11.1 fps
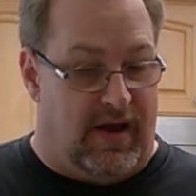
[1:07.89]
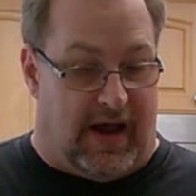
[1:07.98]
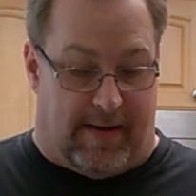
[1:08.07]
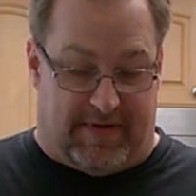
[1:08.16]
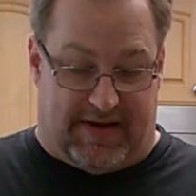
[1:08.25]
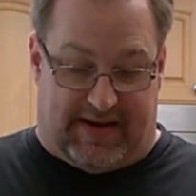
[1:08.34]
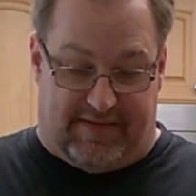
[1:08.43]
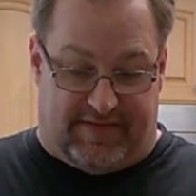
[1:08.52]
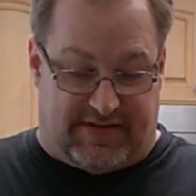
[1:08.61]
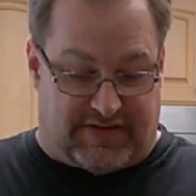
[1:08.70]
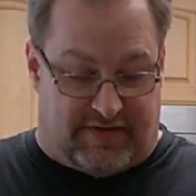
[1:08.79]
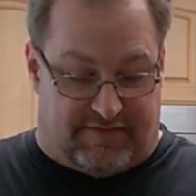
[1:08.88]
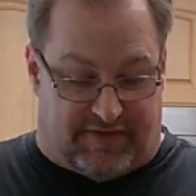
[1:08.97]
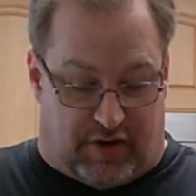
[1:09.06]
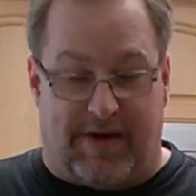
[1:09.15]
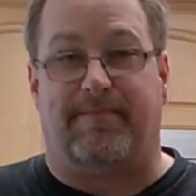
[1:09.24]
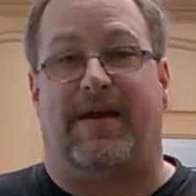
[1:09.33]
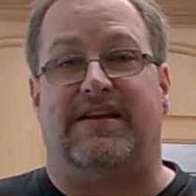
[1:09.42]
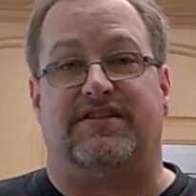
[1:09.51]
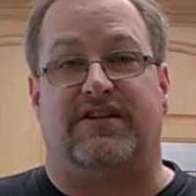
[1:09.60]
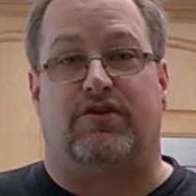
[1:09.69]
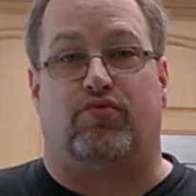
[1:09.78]
I'm going to give this a very
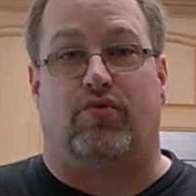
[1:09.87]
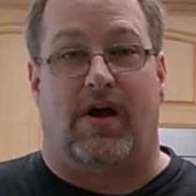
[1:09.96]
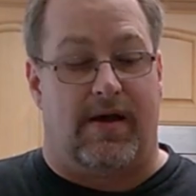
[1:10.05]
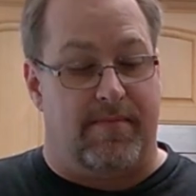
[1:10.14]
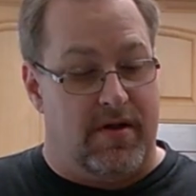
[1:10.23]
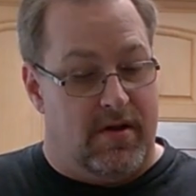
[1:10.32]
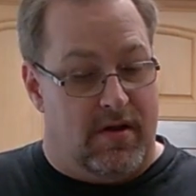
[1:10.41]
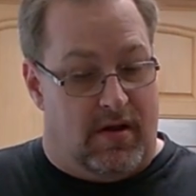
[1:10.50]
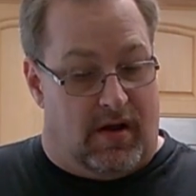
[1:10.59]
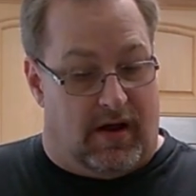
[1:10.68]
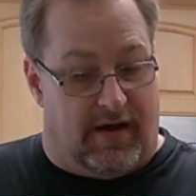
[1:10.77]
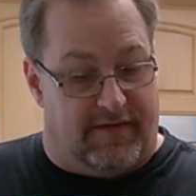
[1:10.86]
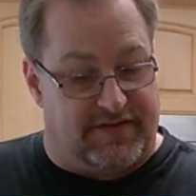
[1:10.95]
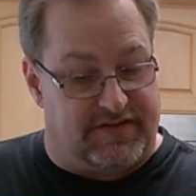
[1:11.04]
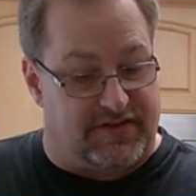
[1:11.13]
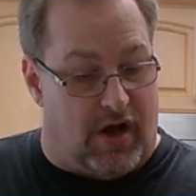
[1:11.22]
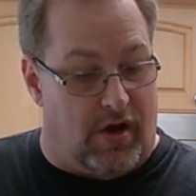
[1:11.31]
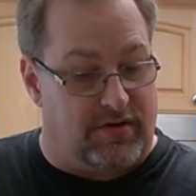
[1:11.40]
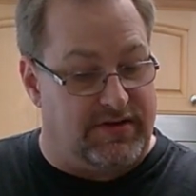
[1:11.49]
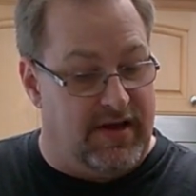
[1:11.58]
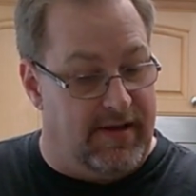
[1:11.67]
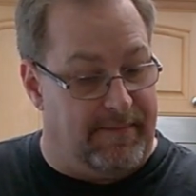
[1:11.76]
basic rub of
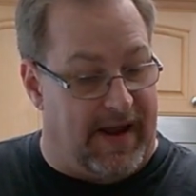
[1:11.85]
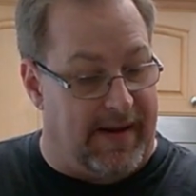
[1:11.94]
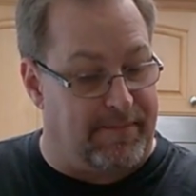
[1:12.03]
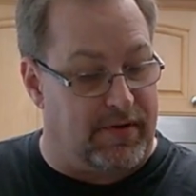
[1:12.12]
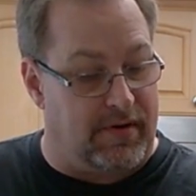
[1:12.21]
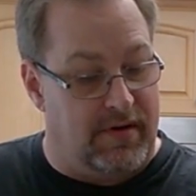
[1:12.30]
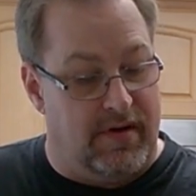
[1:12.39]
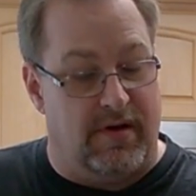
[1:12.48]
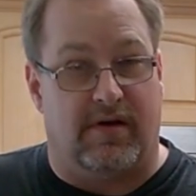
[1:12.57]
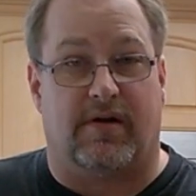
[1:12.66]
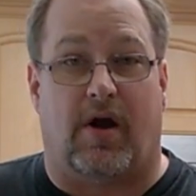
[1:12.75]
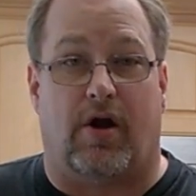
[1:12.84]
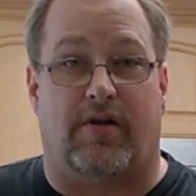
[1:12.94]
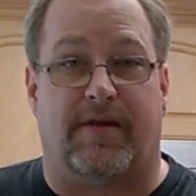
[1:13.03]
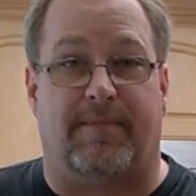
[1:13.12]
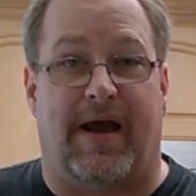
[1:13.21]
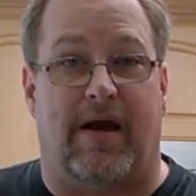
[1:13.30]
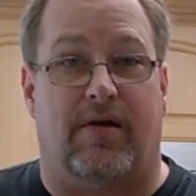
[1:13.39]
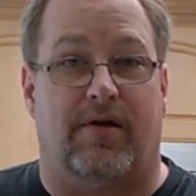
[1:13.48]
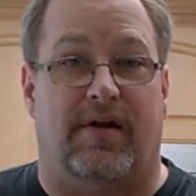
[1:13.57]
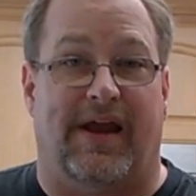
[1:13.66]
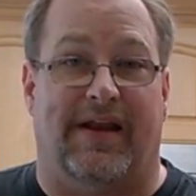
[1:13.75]
salt, pepper, garlic
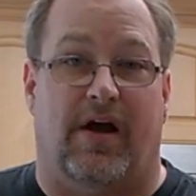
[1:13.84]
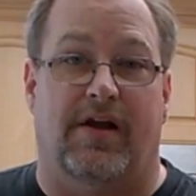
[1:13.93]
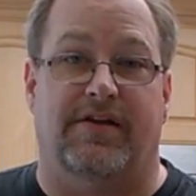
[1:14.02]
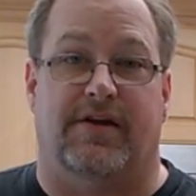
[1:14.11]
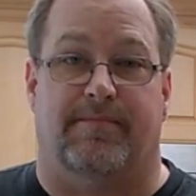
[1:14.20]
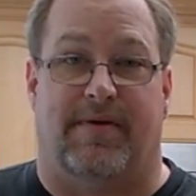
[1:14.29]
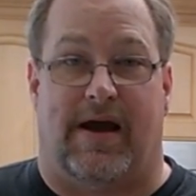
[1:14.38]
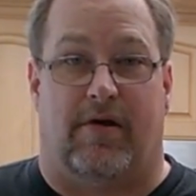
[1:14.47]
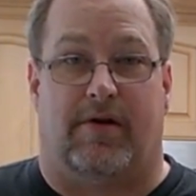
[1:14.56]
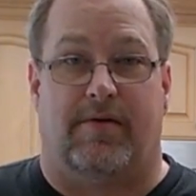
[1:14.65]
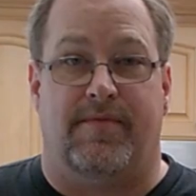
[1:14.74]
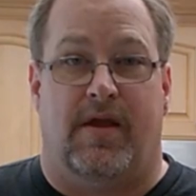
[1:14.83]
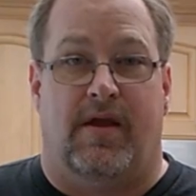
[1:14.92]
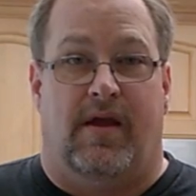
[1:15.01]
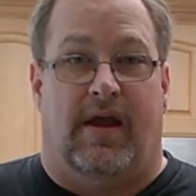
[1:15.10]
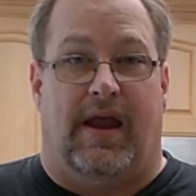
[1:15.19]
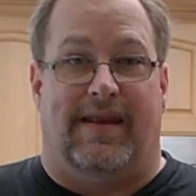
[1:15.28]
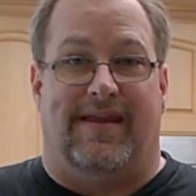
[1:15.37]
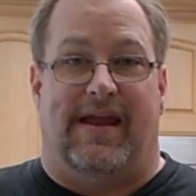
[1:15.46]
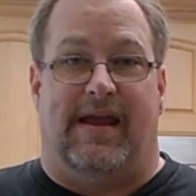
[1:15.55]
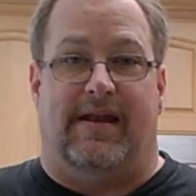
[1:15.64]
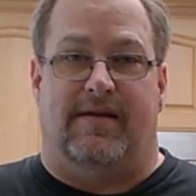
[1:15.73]
powder, and onion powder. And
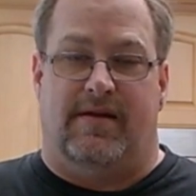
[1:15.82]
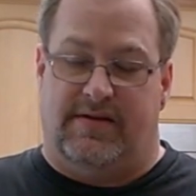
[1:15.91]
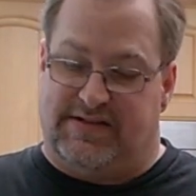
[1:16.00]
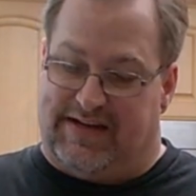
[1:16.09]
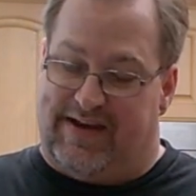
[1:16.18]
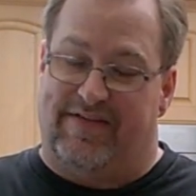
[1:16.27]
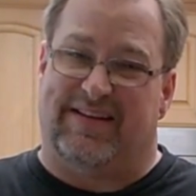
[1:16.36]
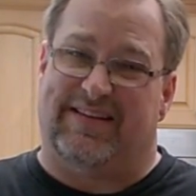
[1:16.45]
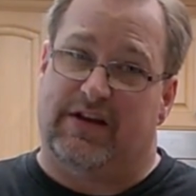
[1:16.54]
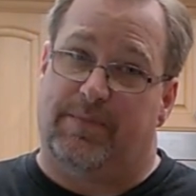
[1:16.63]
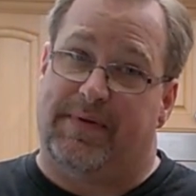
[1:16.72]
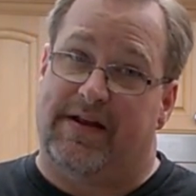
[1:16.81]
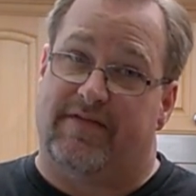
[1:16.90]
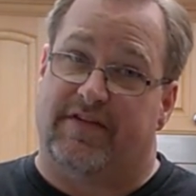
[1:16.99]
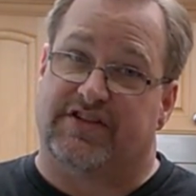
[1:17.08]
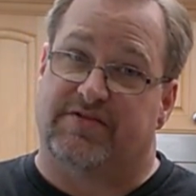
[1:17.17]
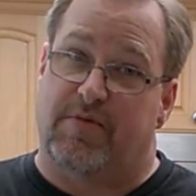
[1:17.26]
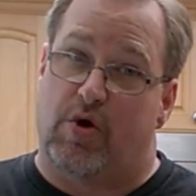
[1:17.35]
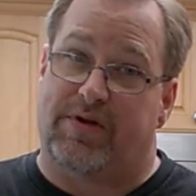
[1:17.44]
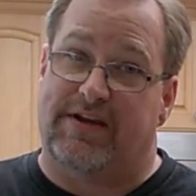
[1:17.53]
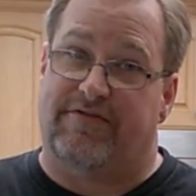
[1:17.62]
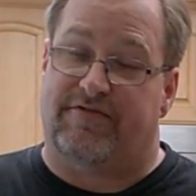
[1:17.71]
then to give it a little bit of a
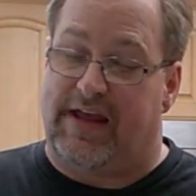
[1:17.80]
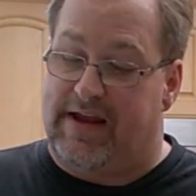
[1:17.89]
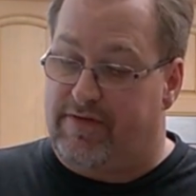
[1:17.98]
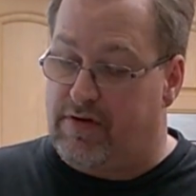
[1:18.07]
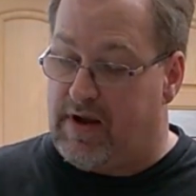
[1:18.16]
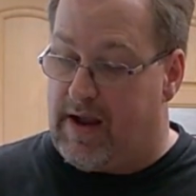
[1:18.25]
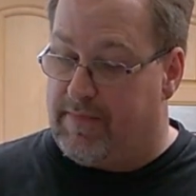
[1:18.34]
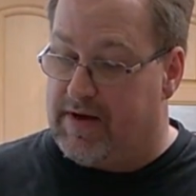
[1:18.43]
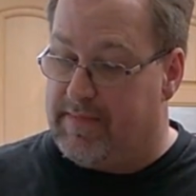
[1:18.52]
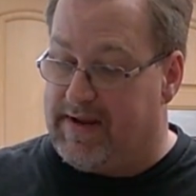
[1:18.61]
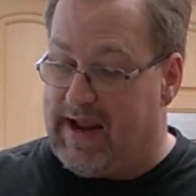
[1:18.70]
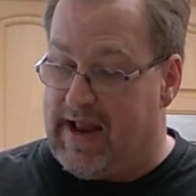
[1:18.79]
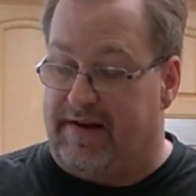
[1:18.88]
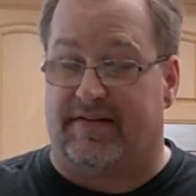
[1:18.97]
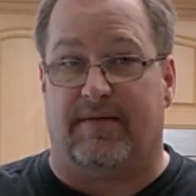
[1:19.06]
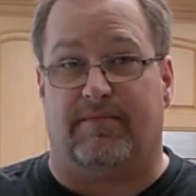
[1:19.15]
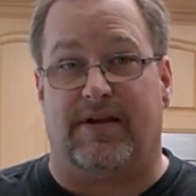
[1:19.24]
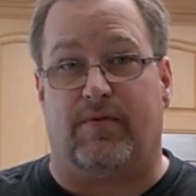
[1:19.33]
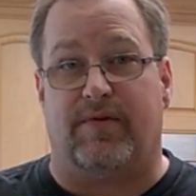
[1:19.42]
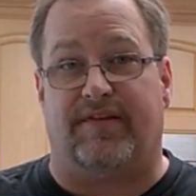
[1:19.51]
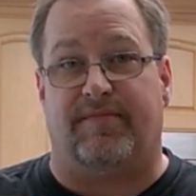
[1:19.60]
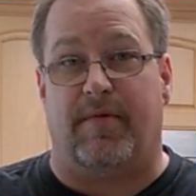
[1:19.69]
smoky flavor, I'm going to be adding some
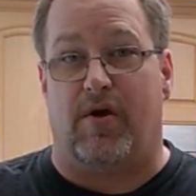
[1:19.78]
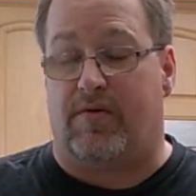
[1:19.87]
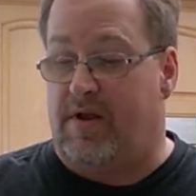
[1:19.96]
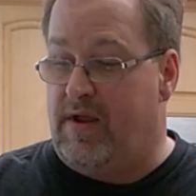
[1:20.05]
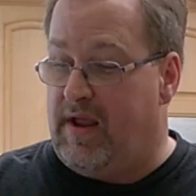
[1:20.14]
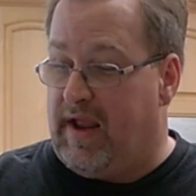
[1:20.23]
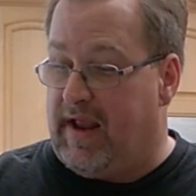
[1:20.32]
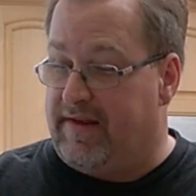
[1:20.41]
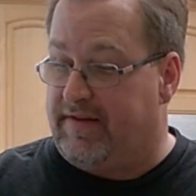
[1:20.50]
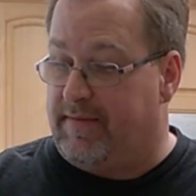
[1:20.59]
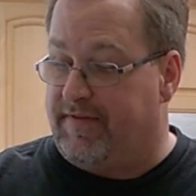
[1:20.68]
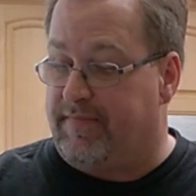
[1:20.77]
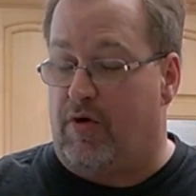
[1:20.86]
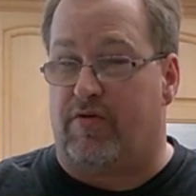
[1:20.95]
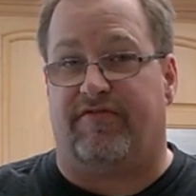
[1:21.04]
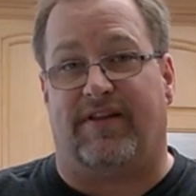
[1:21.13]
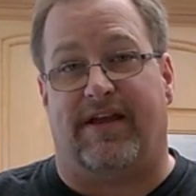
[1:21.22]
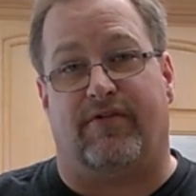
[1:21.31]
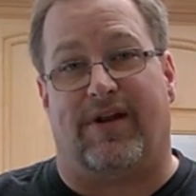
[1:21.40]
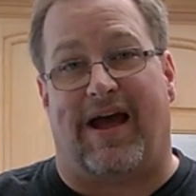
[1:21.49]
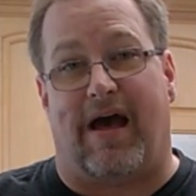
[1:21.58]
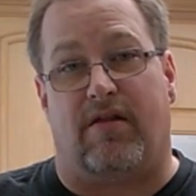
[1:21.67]
liquid smoke and some smoke flavored
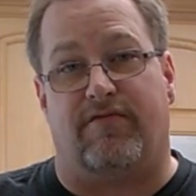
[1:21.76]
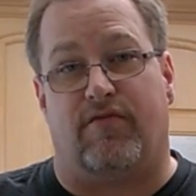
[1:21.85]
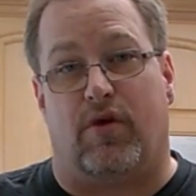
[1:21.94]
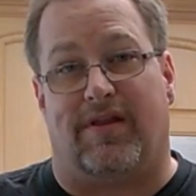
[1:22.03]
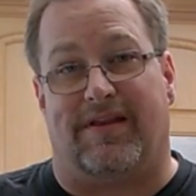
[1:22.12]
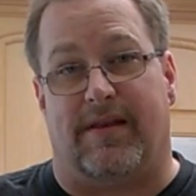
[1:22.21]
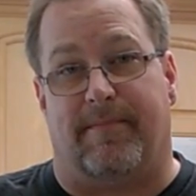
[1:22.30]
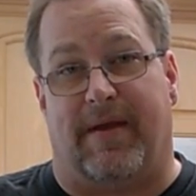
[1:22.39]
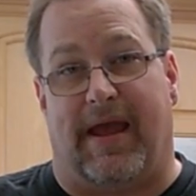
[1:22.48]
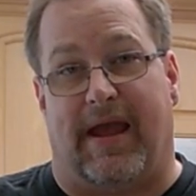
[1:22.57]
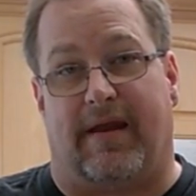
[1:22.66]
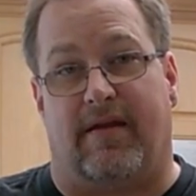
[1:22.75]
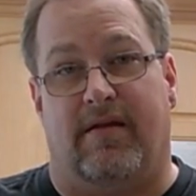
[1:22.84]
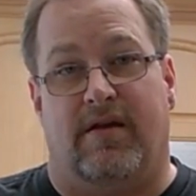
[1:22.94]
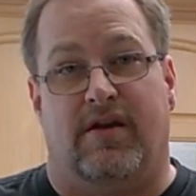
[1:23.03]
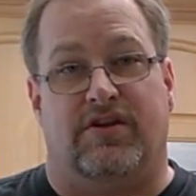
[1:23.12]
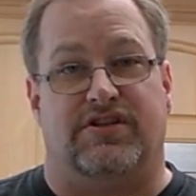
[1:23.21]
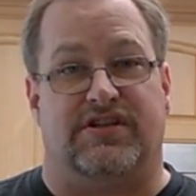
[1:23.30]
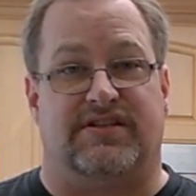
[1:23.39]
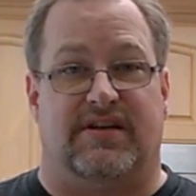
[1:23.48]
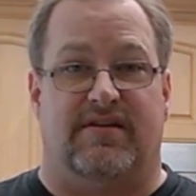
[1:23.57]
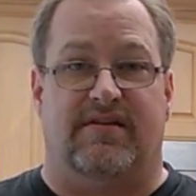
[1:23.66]
olive oil in the bag, just
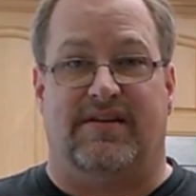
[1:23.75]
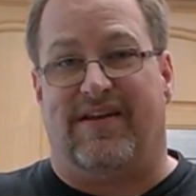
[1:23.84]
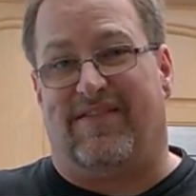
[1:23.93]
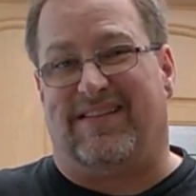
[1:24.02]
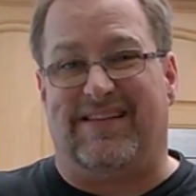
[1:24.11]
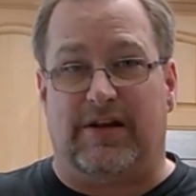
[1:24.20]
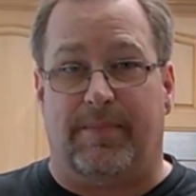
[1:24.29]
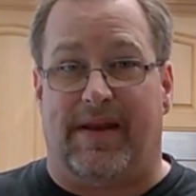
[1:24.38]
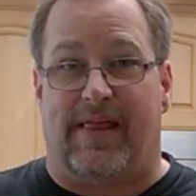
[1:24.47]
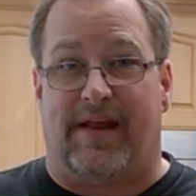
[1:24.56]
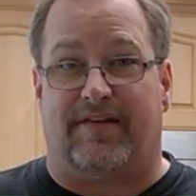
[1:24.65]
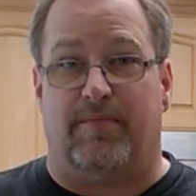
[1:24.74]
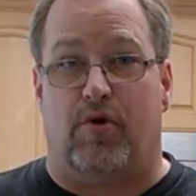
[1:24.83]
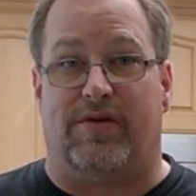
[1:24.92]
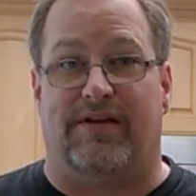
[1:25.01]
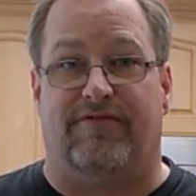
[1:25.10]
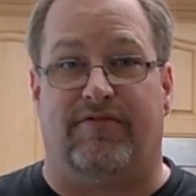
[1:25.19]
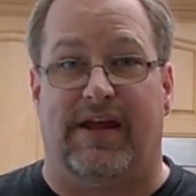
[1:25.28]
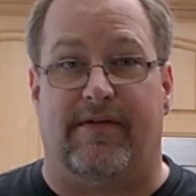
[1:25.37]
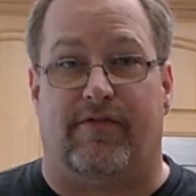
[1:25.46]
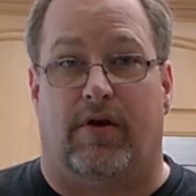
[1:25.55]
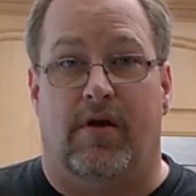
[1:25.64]
to give it a little bit of that smoky
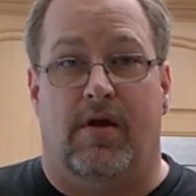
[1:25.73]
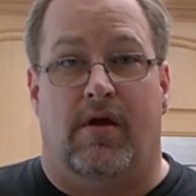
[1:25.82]
flavor.